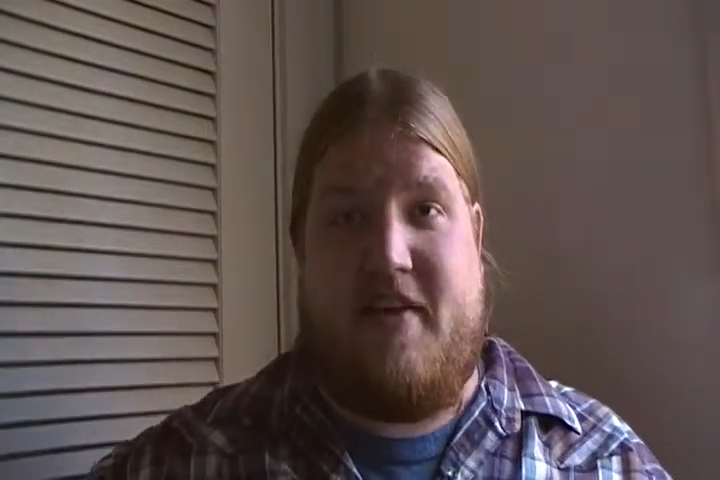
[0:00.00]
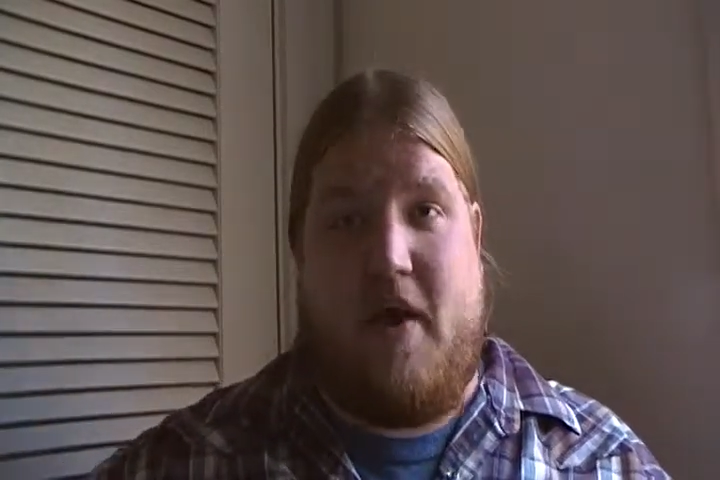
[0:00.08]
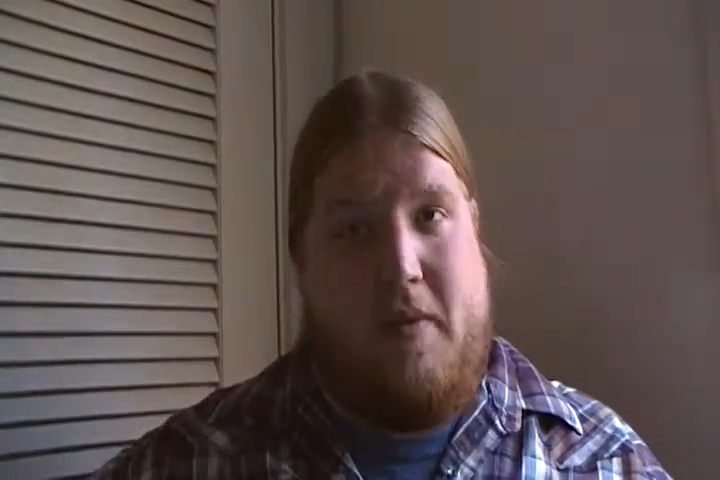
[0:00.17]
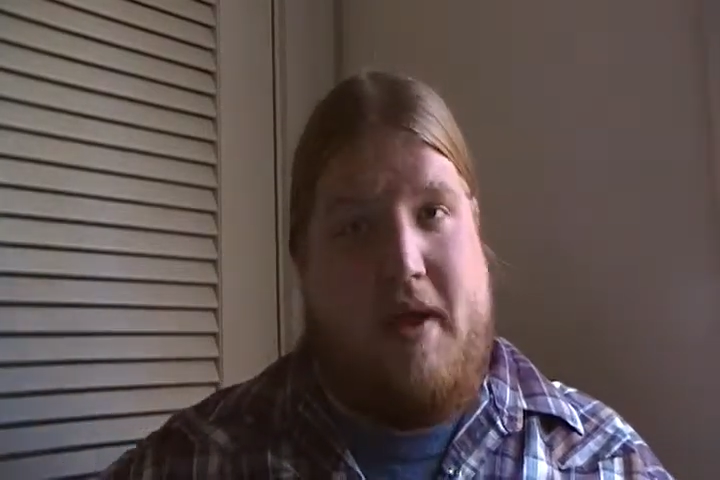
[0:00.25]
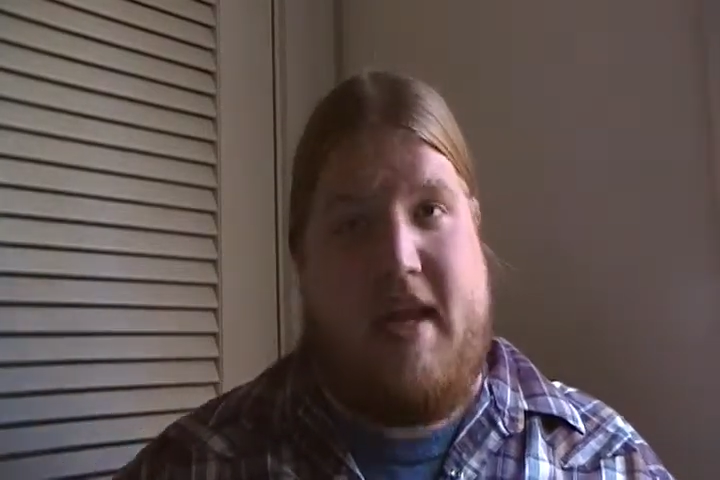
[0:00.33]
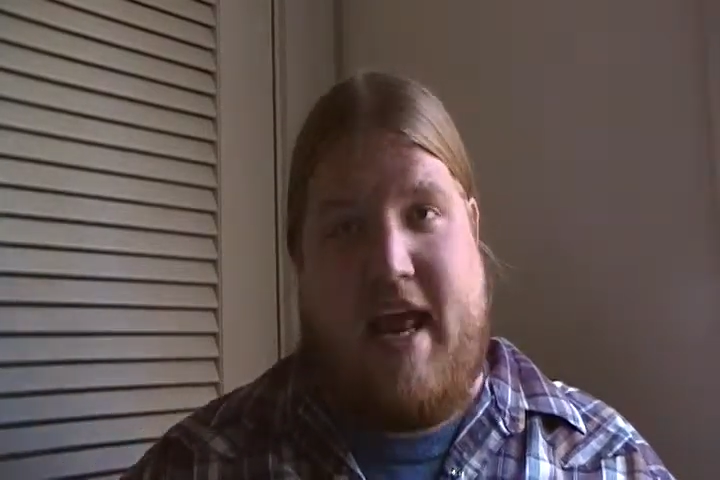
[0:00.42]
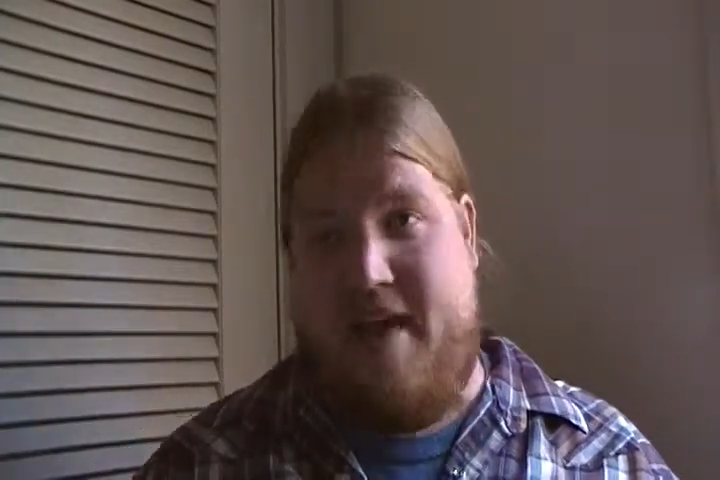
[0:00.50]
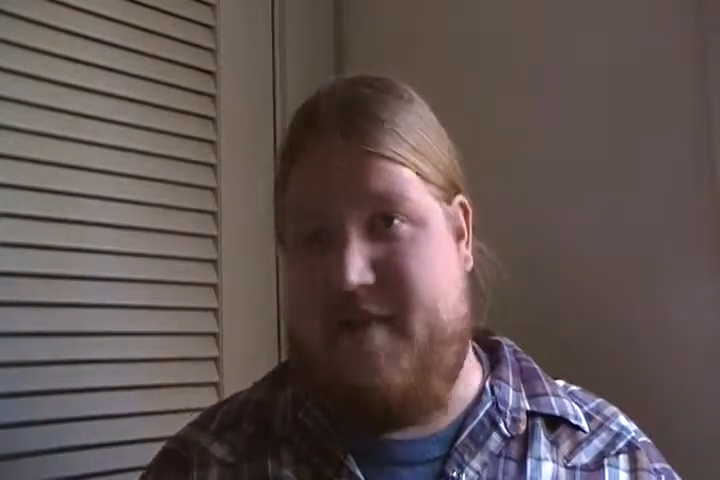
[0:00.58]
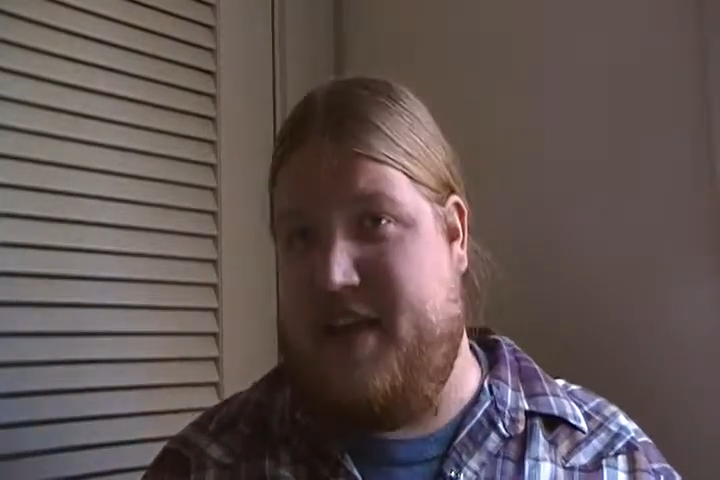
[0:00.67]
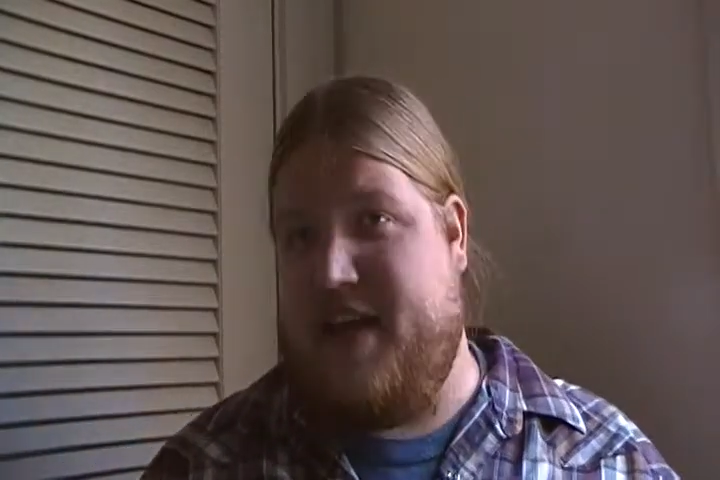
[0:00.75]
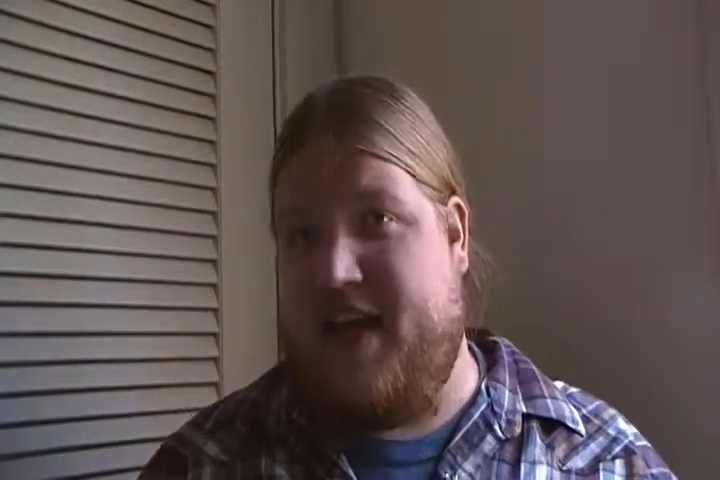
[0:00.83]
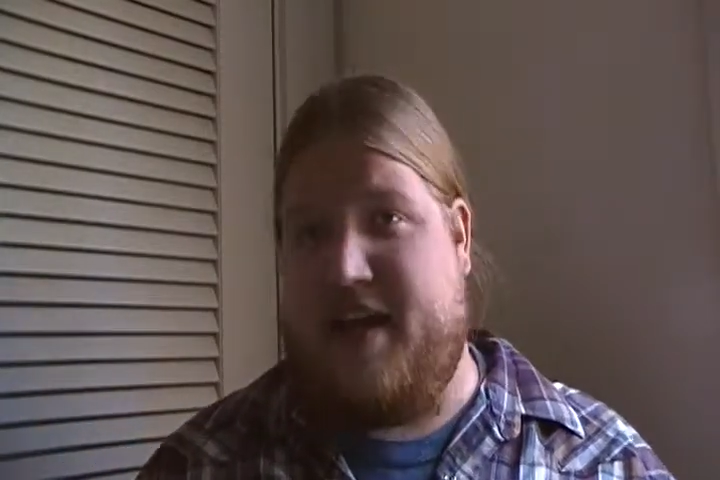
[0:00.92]
that we could have
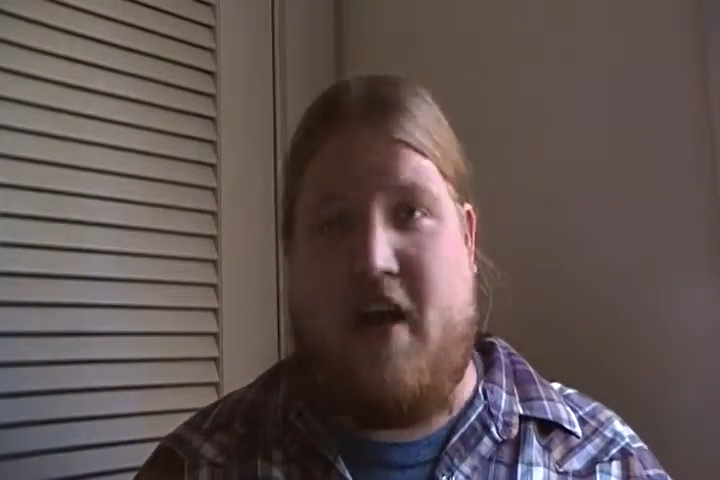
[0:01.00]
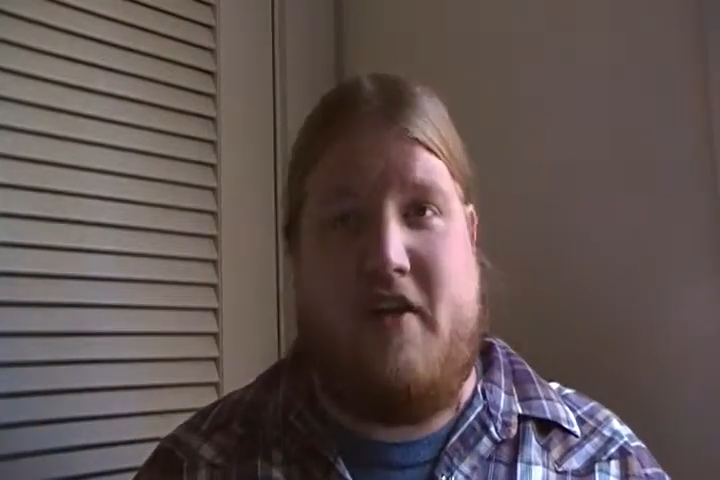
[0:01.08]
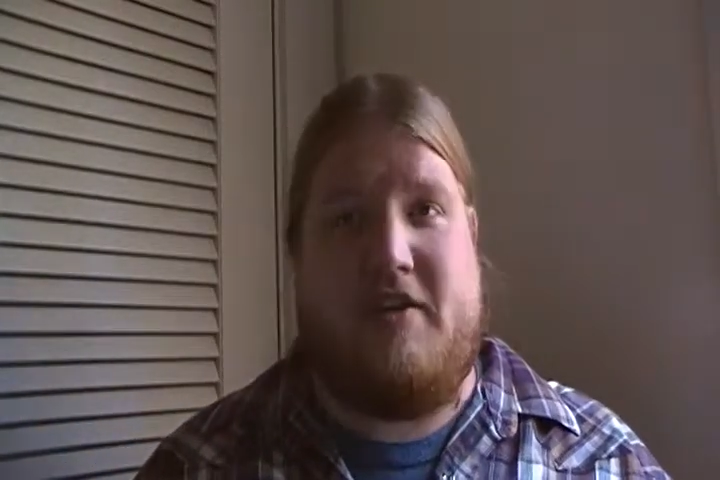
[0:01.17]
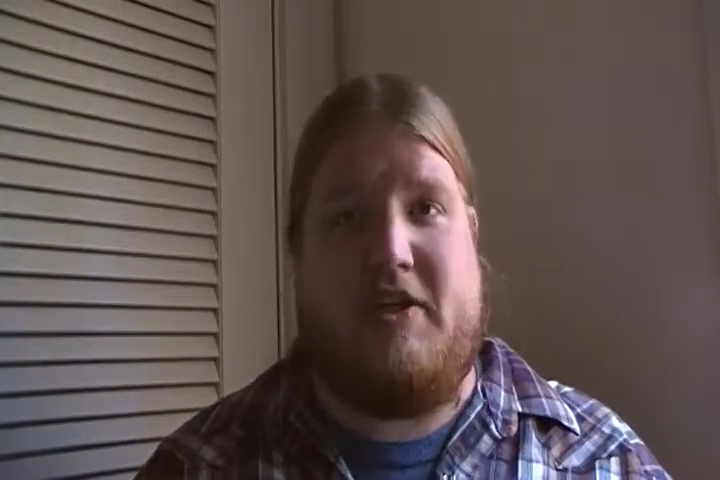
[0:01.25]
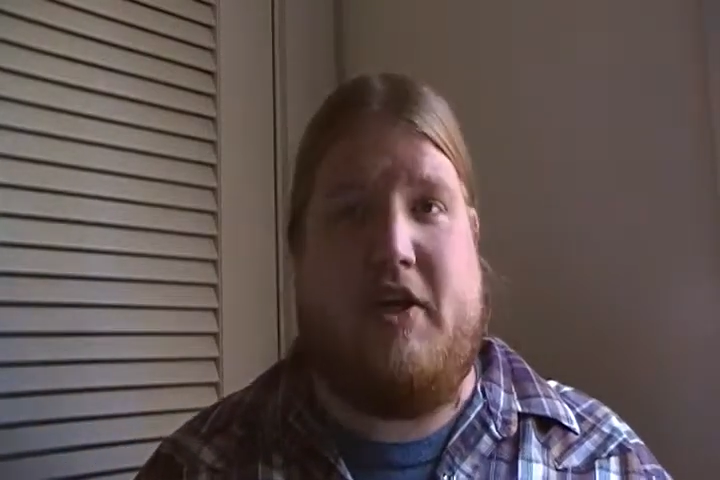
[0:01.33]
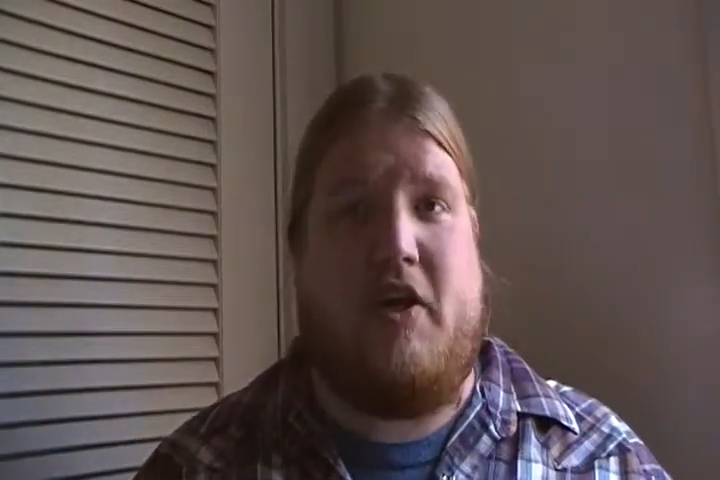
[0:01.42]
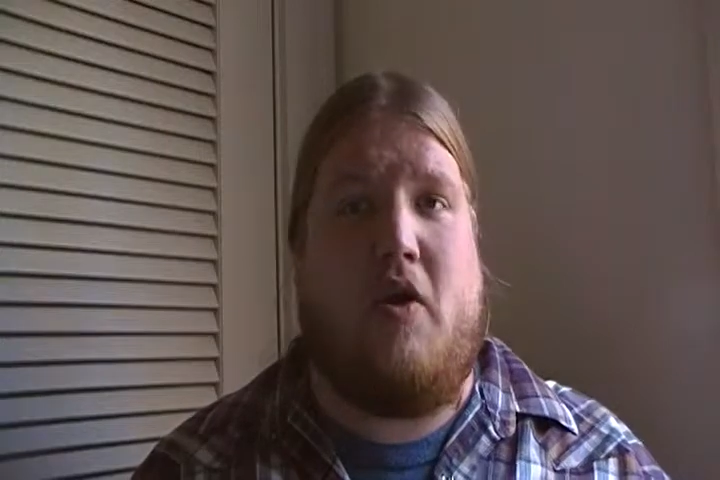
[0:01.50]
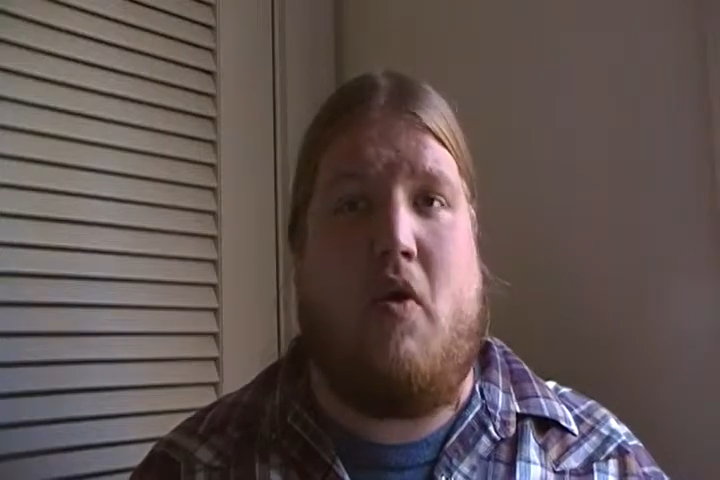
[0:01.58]
the technology,